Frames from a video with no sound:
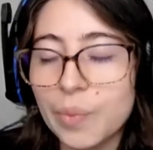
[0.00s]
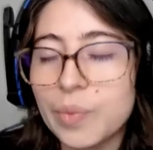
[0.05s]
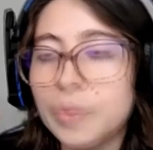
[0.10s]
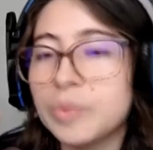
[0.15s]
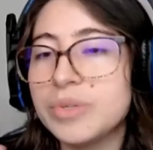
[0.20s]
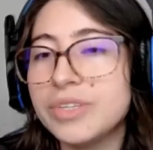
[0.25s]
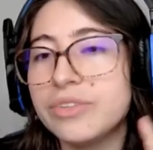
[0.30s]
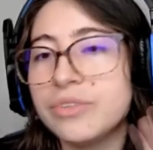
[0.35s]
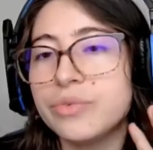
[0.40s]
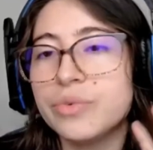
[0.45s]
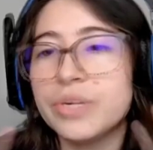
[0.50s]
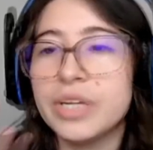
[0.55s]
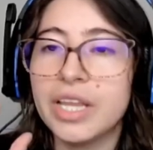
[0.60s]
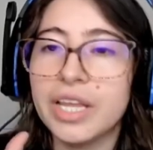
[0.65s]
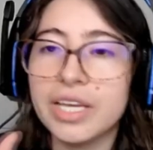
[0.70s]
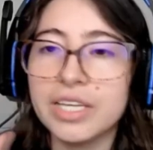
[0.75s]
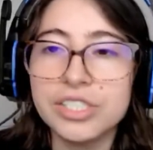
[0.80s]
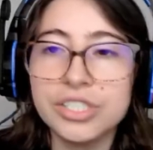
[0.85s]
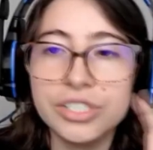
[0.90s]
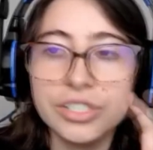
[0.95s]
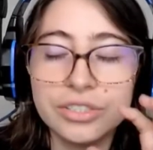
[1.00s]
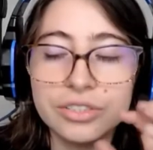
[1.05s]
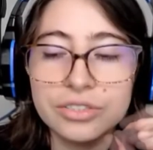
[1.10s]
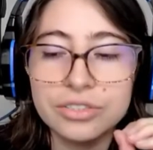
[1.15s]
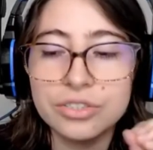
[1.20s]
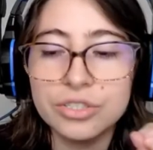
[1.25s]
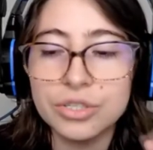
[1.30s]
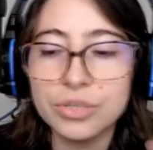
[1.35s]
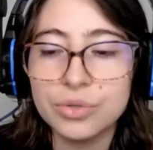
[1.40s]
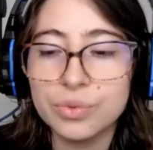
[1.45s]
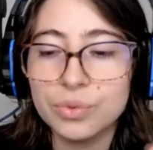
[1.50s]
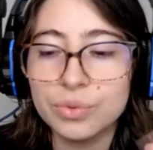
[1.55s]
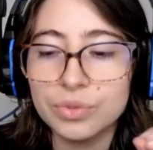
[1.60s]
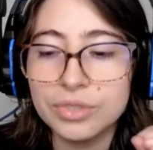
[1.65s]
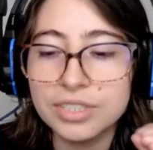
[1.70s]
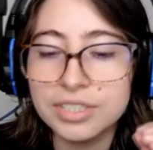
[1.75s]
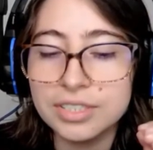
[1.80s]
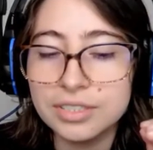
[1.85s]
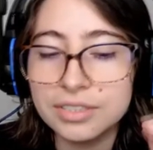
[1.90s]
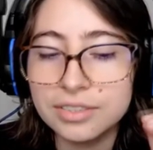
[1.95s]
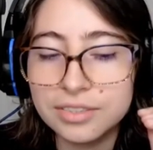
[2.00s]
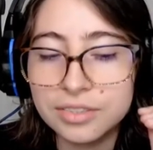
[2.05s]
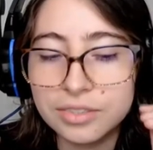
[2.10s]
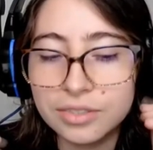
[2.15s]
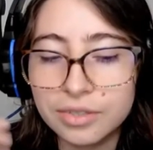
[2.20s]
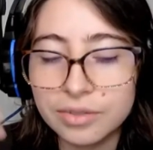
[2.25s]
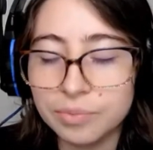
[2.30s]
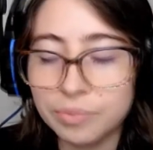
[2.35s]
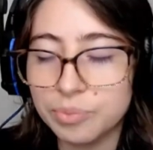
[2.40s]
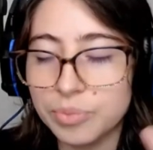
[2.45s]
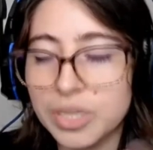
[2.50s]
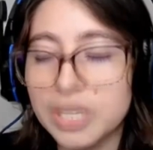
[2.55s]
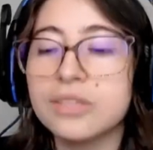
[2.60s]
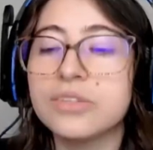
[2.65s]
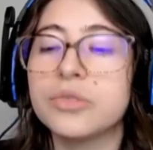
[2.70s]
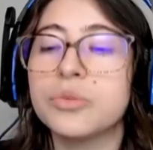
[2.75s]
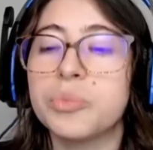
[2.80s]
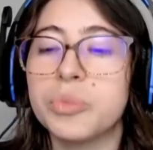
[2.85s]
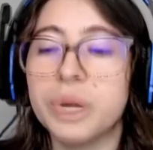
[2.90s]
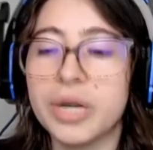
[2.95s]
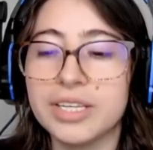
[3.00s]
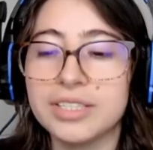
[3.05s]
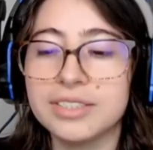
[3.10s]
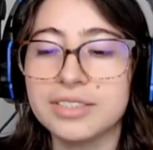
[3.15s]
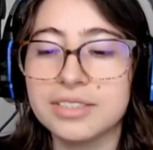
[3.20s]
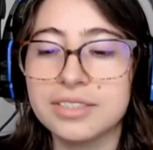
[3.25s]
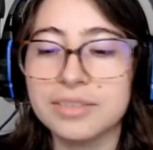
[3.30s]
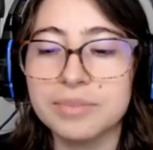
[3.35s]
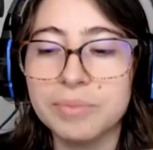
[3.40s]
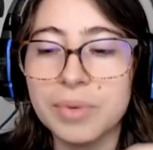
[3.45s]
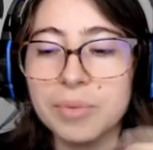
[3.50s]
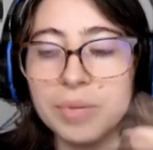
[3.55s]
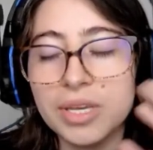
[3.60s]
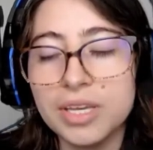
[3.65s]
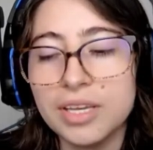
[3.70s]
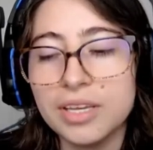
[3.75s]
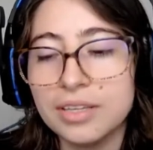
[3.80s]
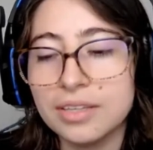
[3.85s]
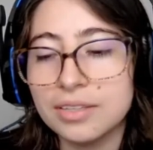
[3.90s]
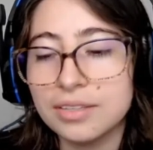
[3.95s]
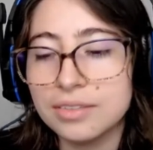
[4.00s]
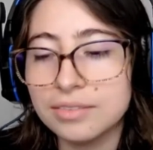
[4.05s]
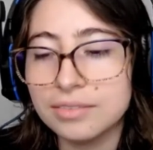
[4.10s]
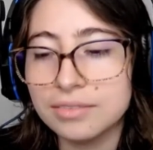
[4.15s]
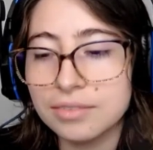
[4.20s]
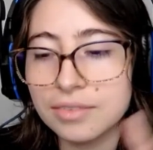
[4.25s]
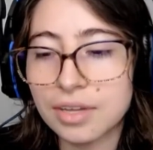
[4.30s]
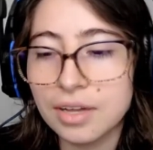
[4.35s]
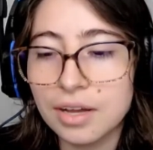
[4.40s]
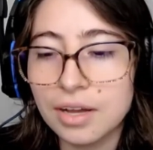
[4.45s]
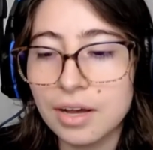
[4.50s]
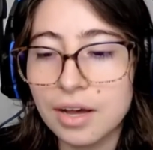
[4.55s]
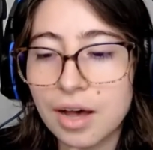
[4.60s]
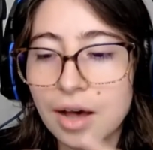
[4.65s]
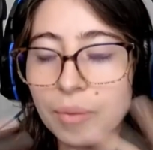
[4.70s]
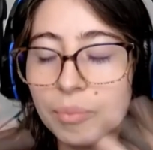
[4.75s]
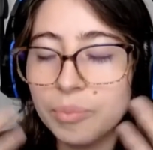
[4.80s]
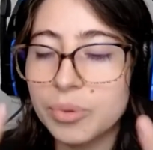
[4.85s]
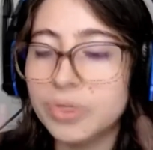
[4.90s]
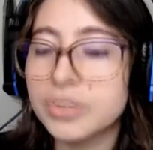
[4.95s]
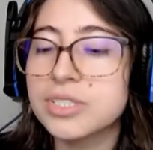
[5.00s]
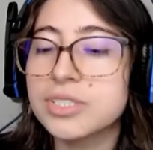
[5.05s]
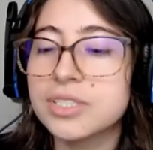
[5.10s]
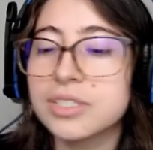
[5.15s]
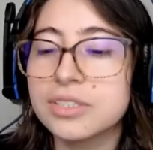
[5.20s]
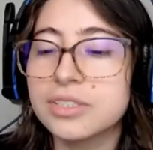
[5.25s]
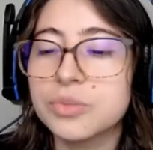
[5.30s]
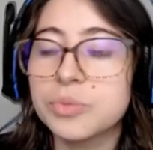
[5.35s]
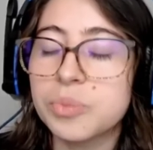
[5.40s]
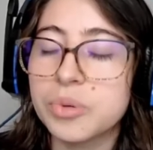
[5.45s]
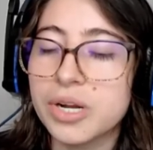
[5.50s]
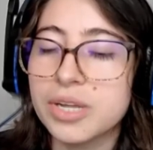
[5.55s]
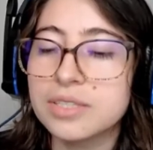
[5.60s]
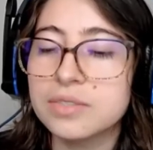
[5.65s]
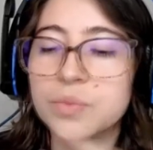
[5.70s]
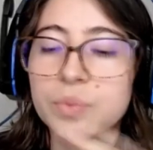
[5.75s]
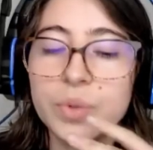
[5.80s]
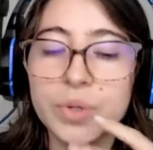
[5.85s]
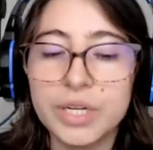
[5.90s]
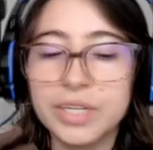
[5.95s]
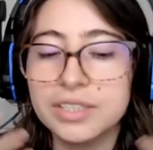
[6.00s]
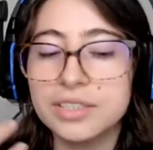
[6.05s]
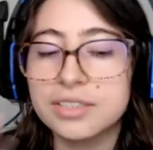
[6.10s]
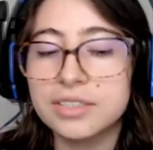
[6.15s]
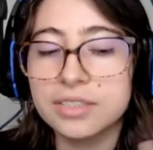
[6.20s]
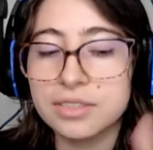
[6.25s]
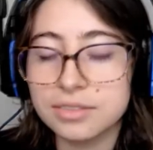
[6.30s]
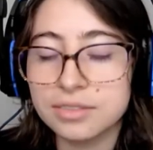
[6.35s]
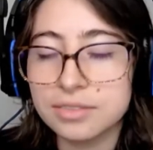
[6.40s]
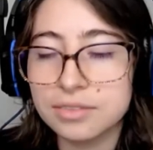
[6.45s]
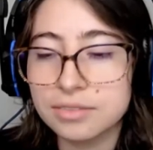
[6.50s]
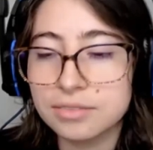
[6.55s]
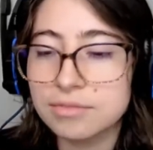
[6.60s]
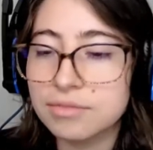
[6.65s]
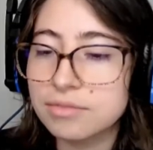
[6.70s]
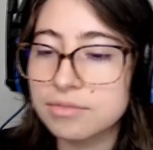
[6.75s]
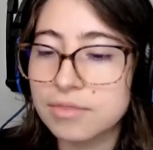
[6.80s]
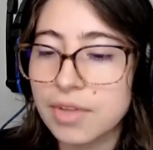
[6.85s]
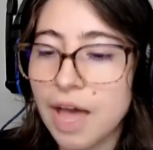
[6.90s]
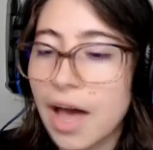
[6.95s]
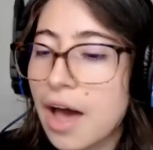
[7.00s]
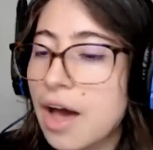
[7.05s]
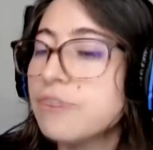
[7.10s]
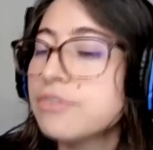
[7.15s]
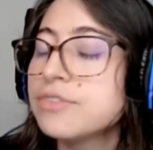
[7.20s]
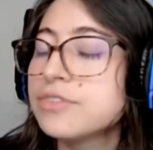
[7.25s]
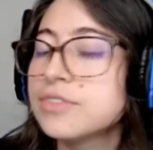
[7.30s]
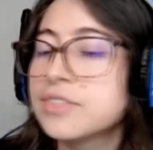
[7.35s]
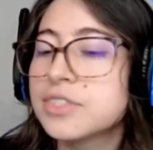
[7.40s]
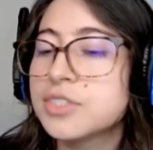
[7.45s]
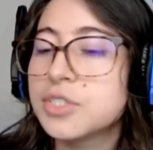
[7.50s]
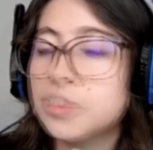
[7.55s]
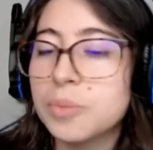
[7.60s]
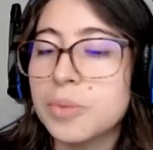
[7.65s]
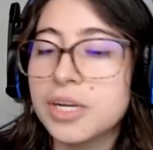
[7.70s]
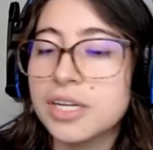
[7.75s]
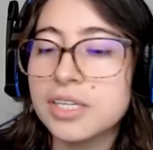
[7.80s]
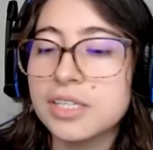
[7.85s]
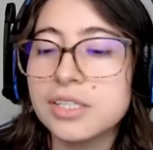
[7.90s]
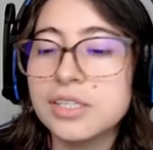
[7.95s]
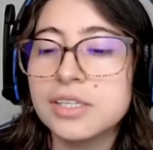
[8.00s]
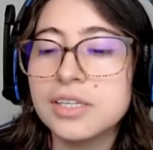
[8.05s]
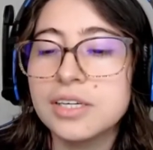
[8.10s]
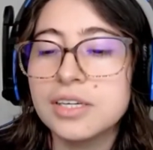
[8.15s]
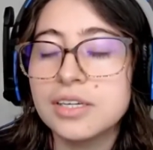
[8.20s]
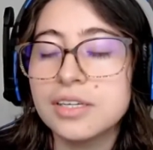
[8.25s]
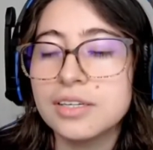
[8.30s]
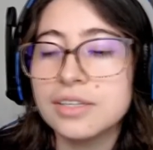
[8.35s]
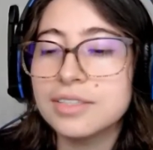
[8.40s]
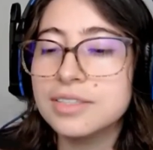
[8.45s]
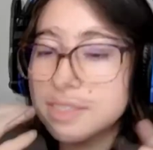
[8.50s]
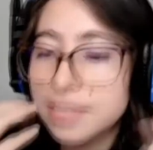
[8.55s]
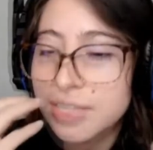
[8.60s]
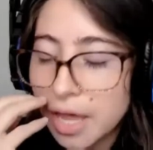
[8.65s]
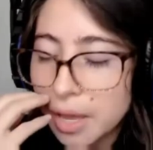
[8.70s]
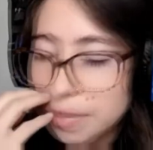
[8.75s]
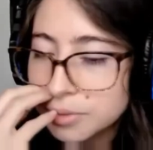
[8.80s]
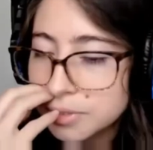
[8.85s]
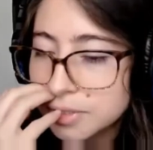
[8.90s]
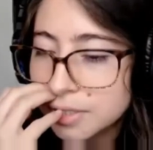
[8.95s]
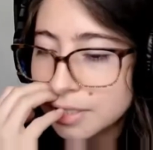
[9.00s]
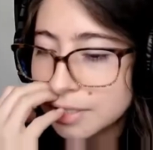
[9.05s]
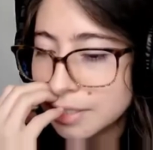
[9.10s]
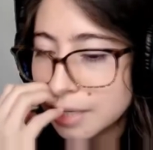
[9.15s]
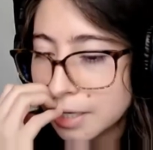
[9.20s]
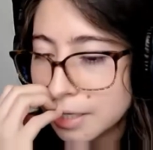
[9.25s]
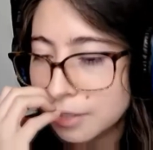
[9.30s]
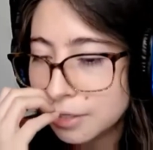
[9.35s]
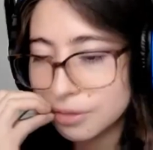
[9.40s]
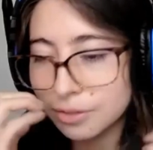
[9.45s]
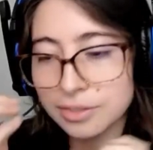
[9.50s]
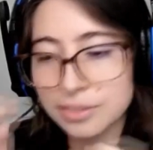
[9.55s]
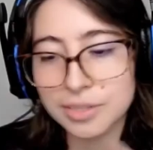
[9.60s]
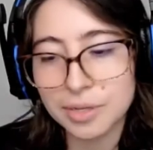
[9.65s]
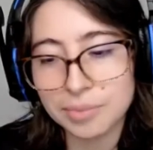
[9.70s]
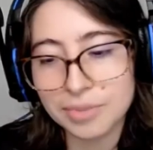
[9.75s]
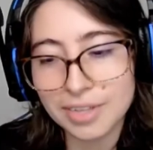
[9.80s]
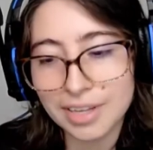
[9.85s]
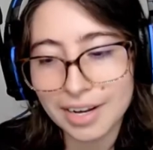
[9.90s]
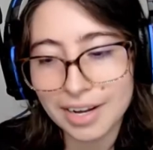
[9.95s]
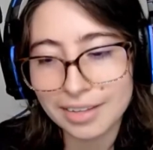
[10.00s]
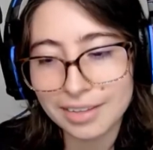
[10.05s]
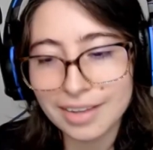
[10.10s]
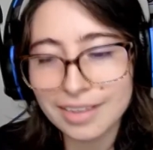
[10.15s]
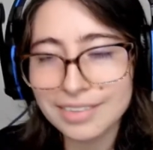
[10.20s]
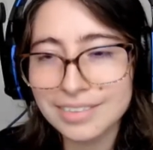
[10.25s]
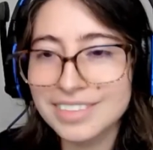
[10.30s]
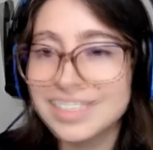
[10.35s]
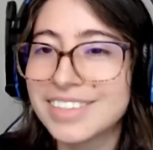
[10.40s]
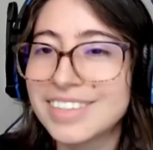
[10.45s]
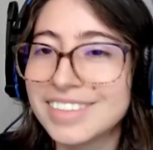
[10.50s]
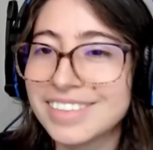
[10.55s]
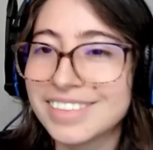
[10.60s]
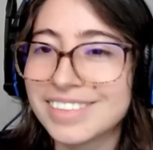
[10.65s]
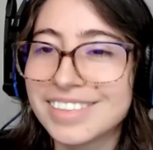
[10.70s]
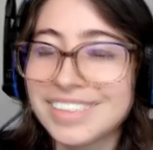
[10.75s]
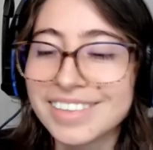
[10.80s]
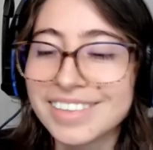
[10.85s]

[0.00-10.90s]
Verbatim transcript: what would be the relation to the, the being depressed? Maybe uh, a person depressed wouldn't have too many uh, steps a day or something like that.